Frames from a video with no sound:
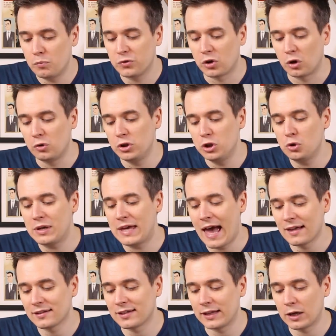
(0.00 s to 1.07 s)
So you
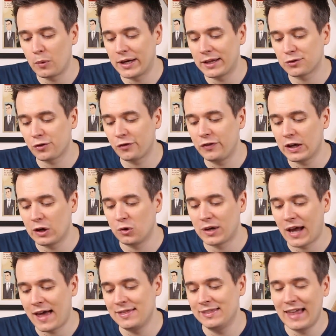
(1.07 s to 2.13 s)
get something when it's revealed,
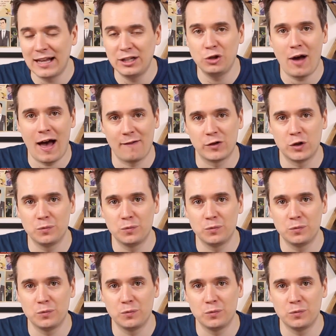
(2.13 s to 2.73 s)
and then you have an